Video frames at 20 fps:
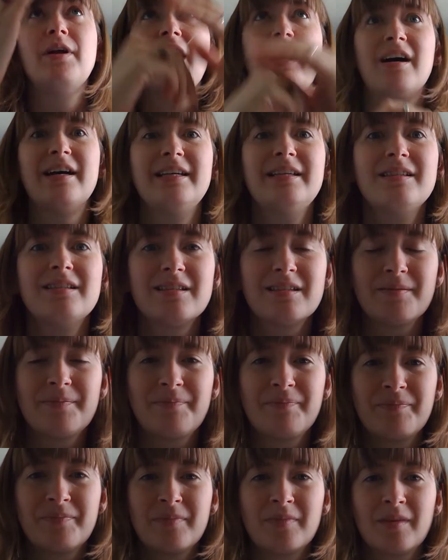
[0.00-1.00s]
eyes,
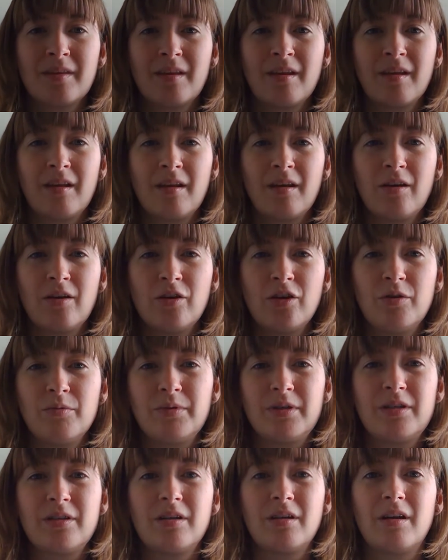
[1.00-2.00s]
you
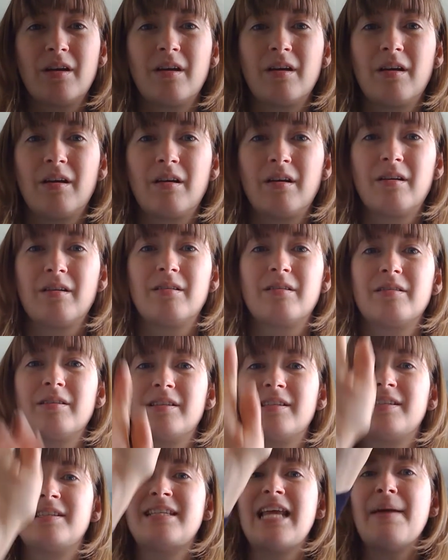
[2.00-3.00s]
would
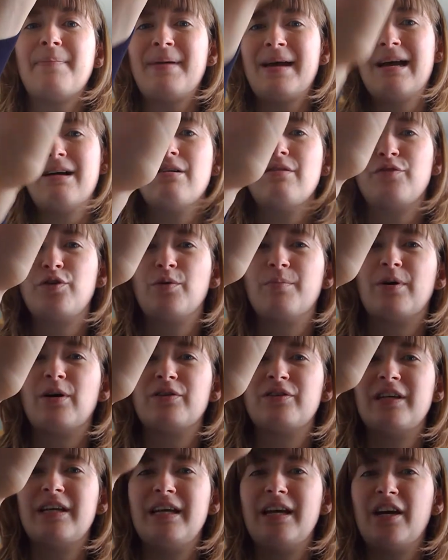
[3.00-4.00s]
step out of your
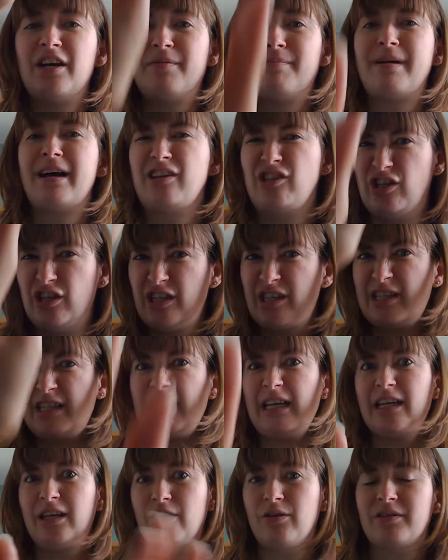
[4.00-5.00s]
body and imagine
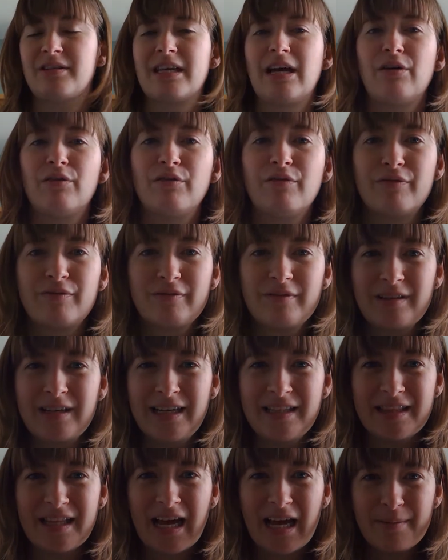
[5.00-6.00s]
seeing yourself
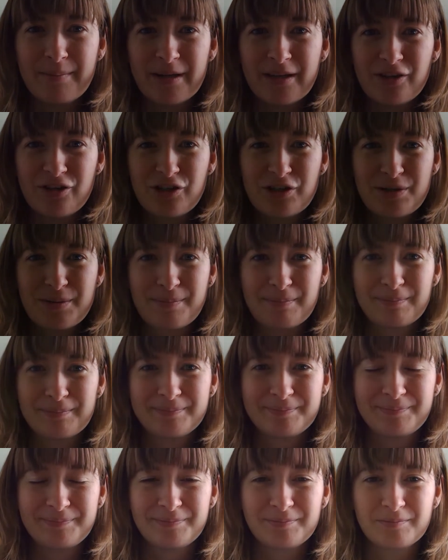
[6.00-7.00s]
in that image,
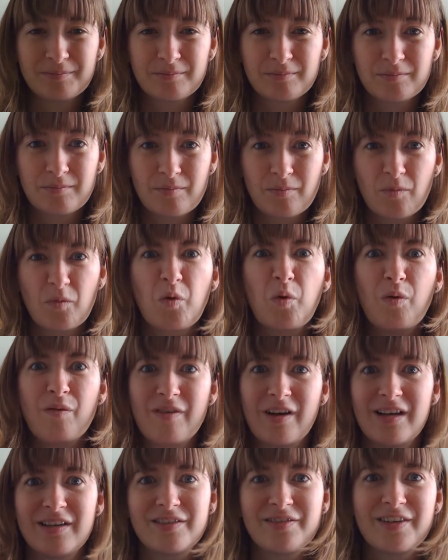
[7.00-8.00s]
or
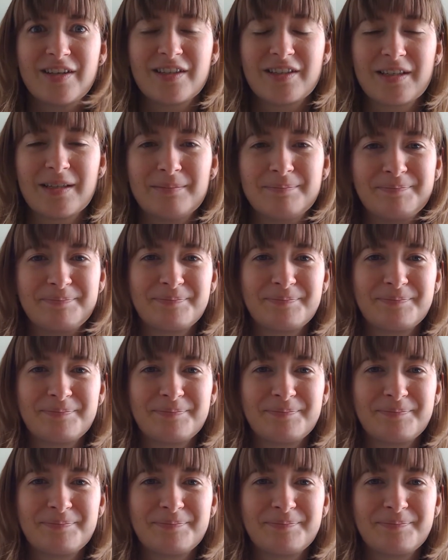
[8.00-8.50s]
vice versa.